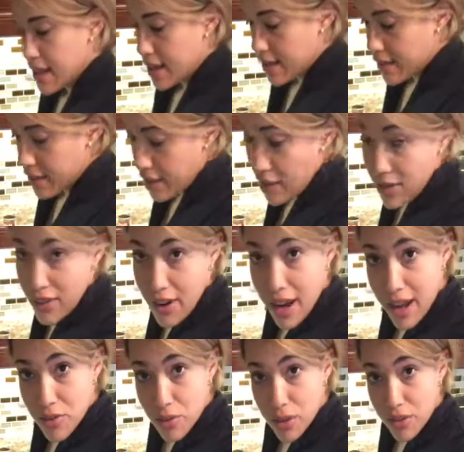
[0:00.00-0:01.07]
and the other
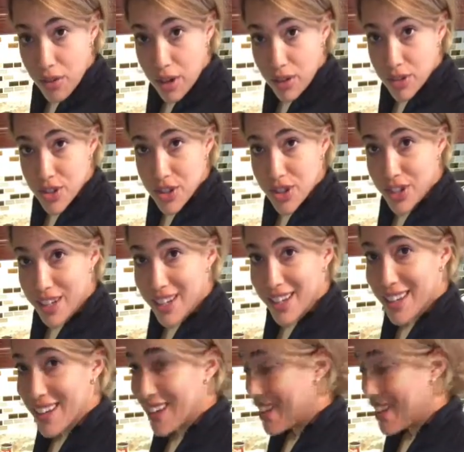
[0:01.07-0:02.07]
half with ground turkey.